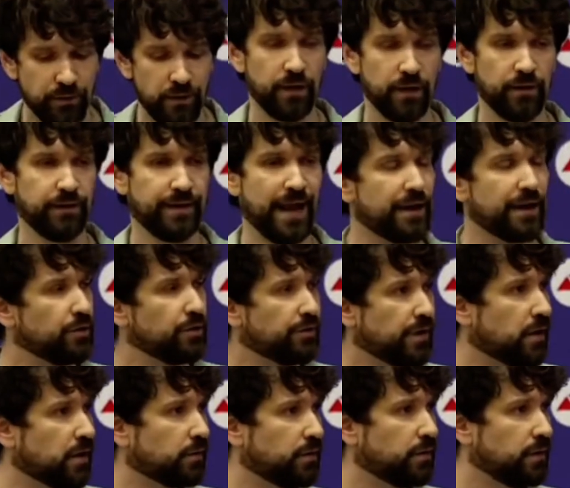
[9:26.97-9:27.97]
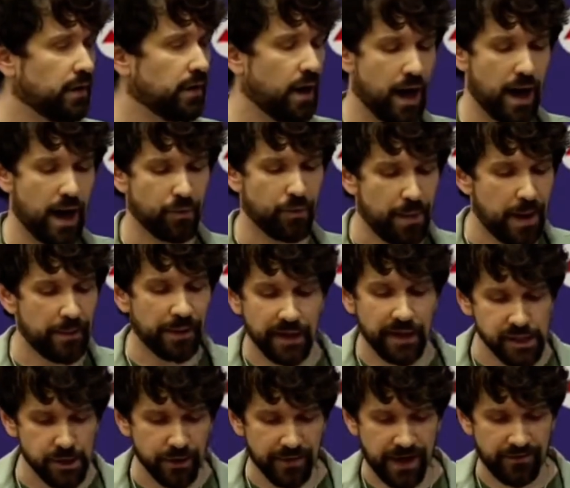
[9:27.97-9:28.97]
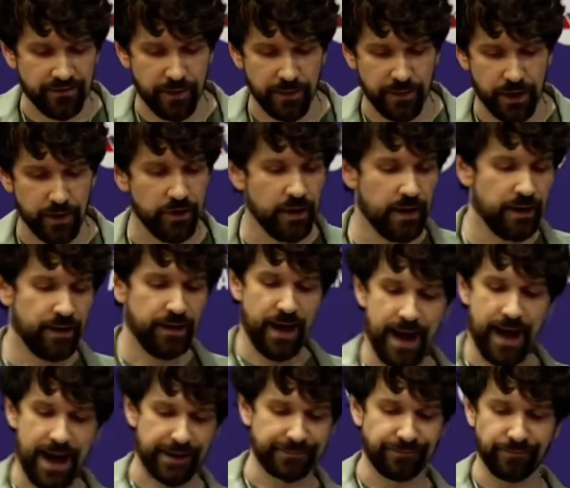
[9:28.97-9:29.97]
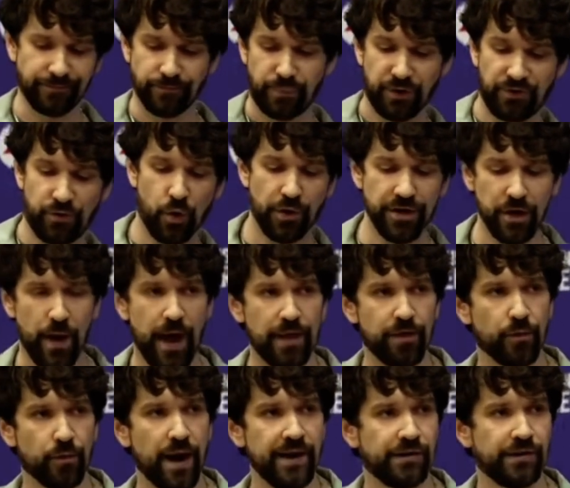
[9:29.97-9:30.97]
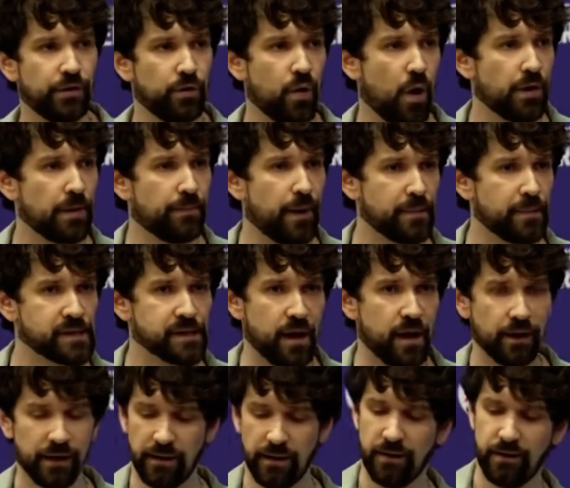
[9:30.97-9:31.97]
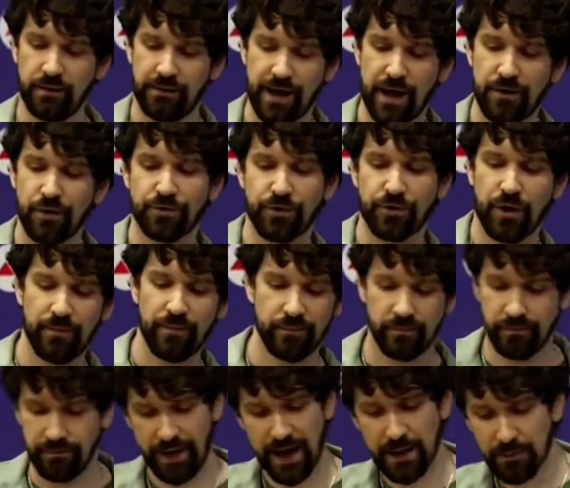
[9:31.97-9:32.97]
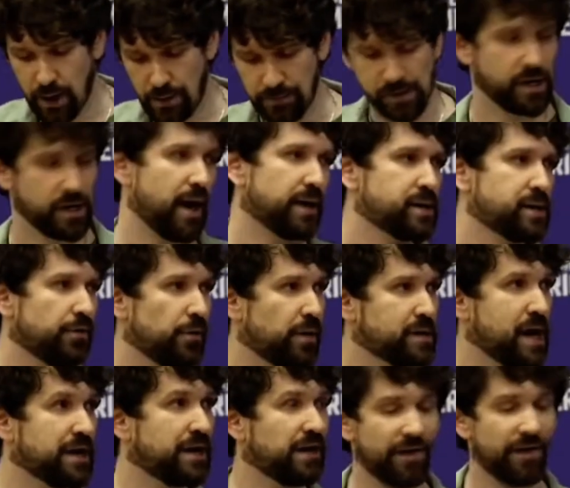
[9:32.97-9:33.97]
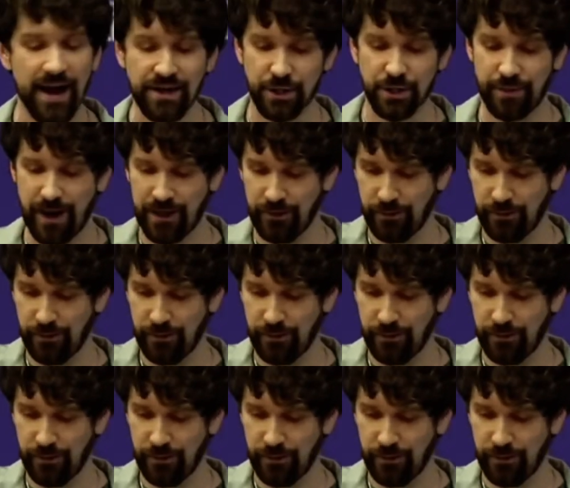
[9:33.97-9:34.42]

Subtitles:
Now you don't. Republicans took that from you. Before you had the right to own a bump stock, Donald Trump banned bump stocks through executive action, by the way.